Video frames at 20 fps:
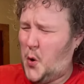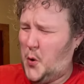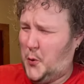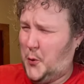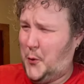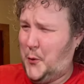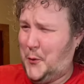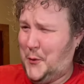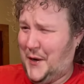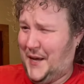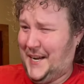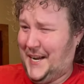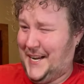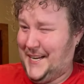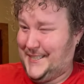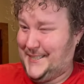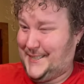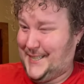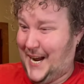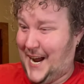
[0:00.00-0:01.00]
oh, ooh, that
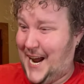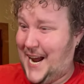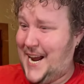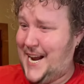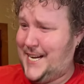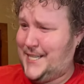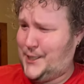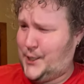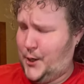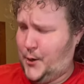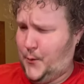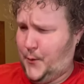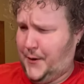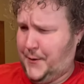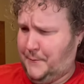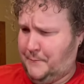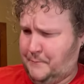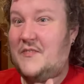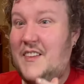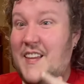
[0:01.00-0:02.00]
got a tang to it.
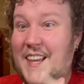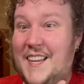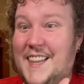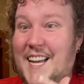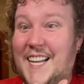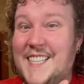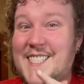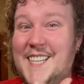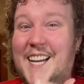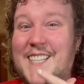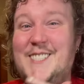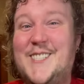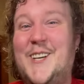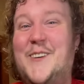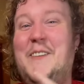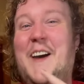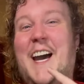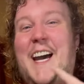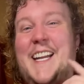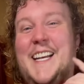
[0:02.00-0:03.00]
That's not so
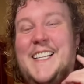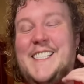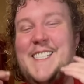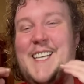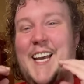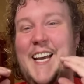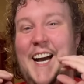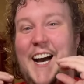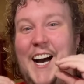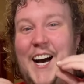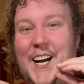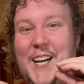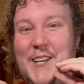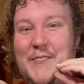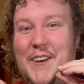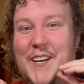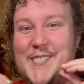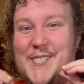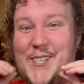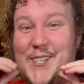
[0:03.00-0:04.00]
bad. It's like honey
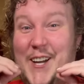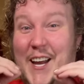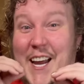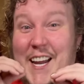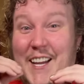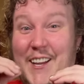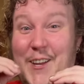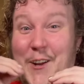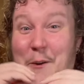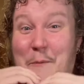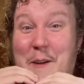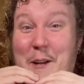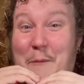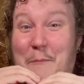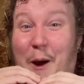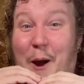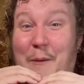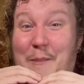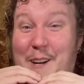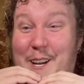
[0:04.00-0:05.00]
mustard and a little bit of
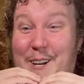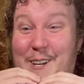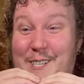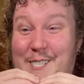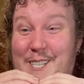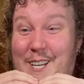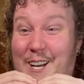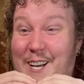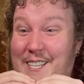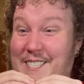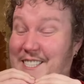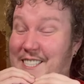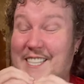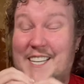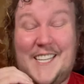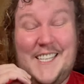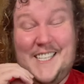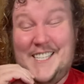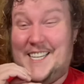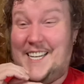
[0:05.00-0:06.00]
barbecue sauce.
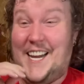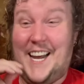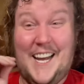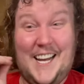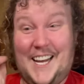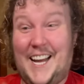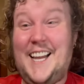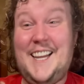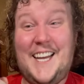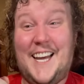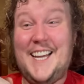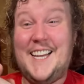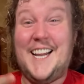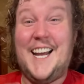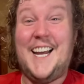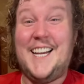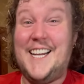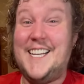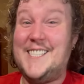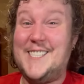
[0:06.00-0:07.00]
I like
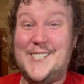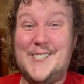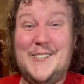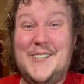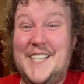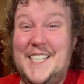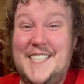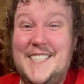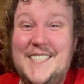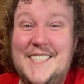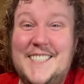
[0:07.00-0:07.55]
that, it's sweet.